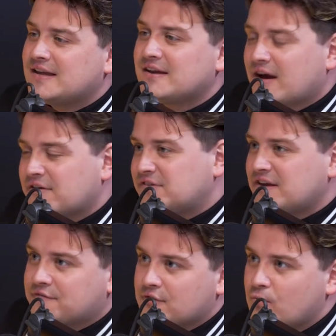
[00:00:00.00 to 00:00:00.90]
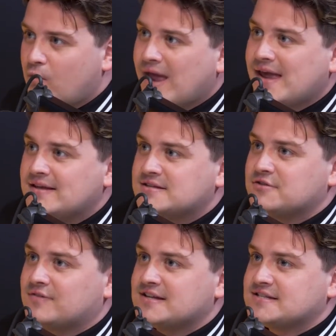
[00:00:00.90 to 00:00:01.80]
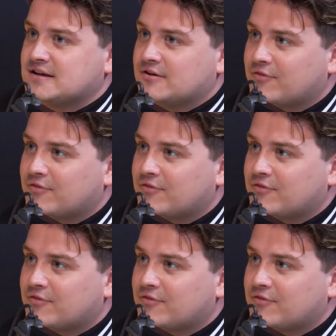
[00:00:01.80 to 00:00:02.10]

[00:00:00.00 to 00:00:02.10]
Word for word: in a kind of different way to Valencia,